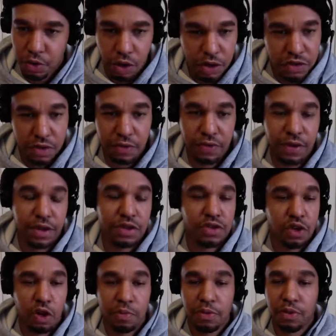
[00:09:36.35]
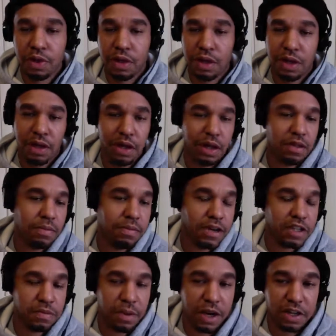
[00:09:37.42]
cross your fingers, hope you can get in at the
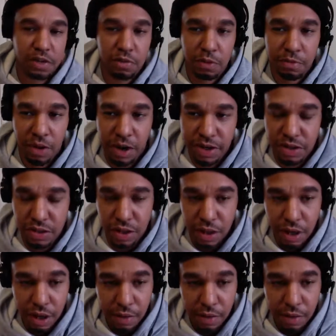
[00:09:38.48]
best possible price.